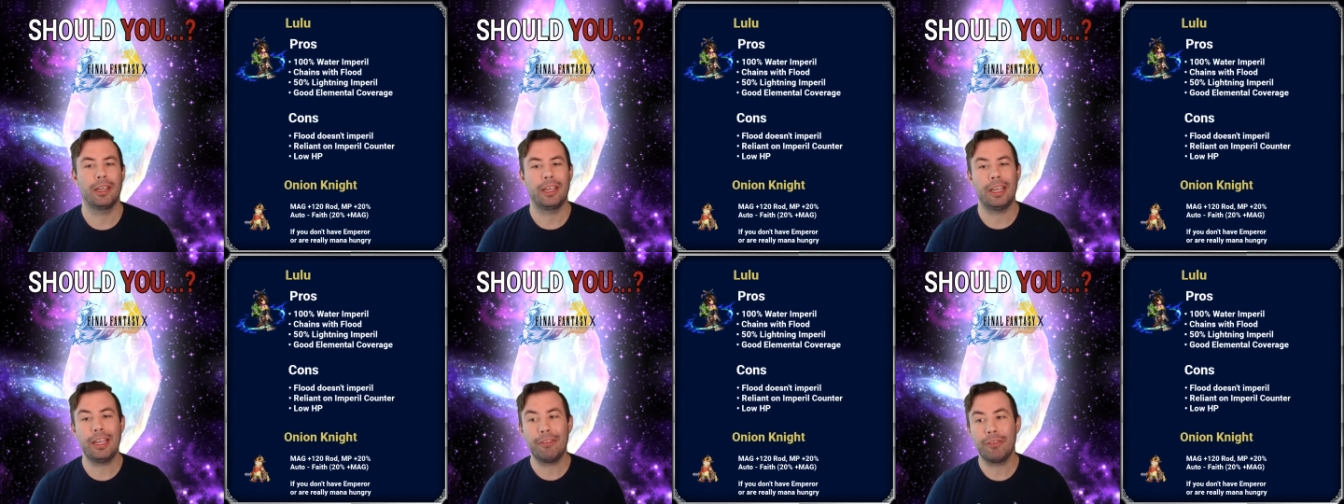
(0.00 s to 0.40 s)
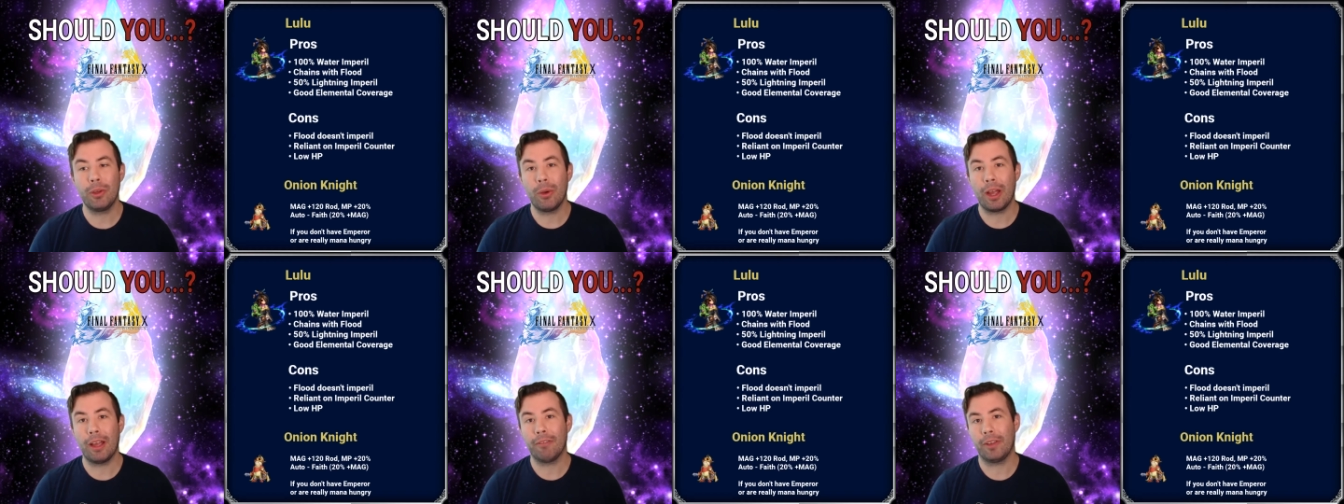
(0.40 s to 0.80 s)
If you
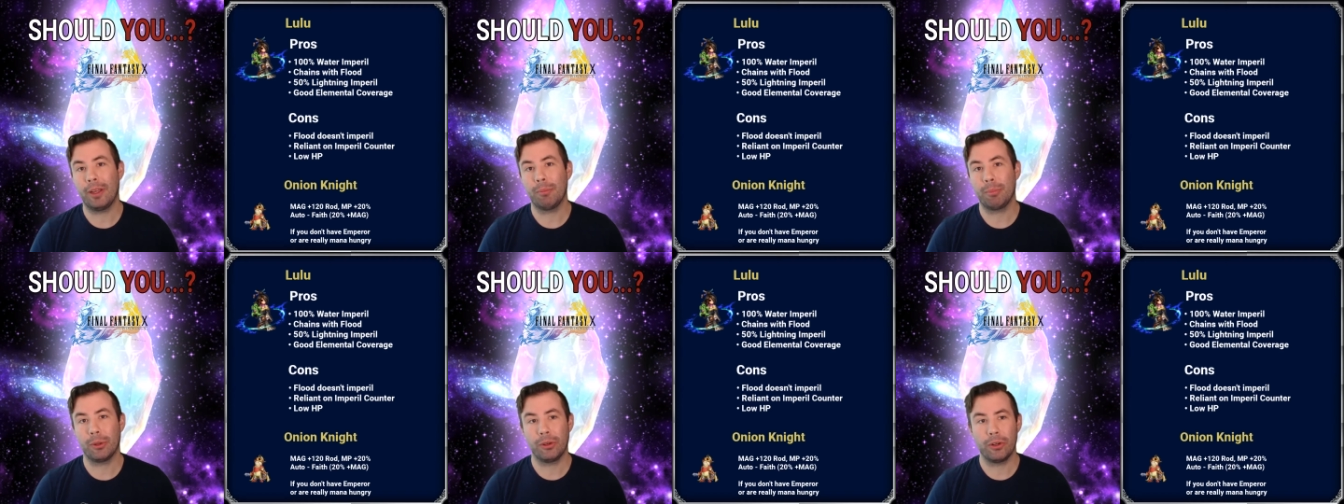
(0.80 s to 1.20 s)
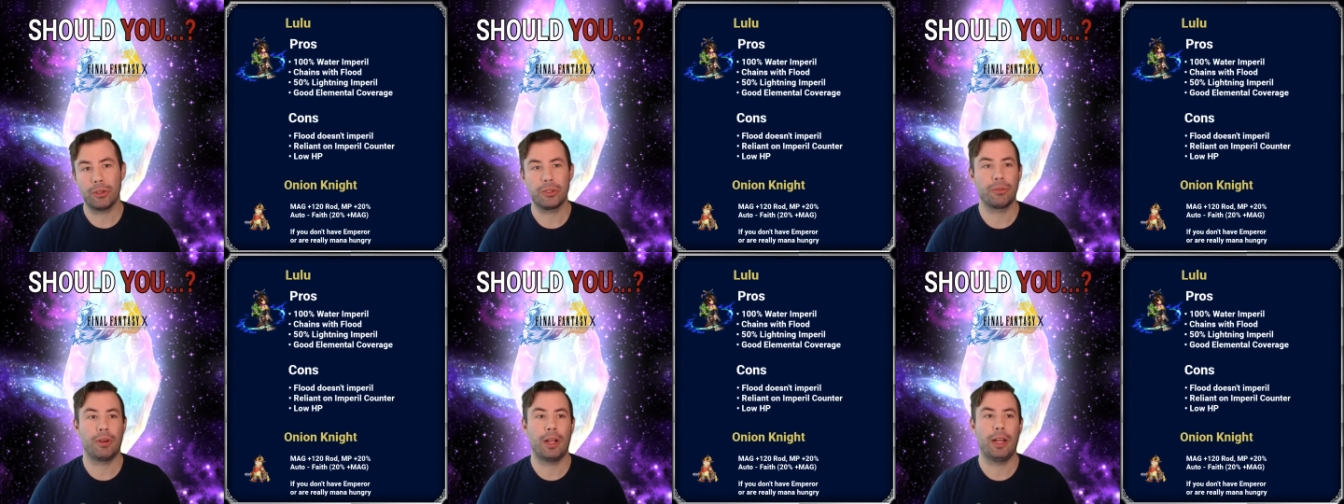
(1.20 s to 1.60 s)
have
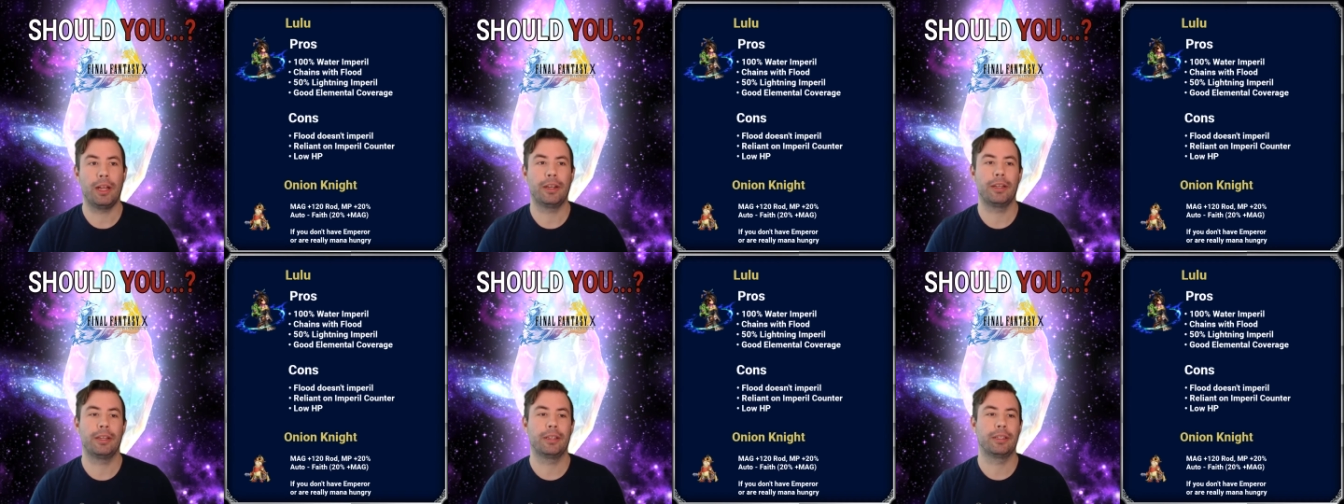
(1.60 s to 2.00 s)
Emperor's Rod,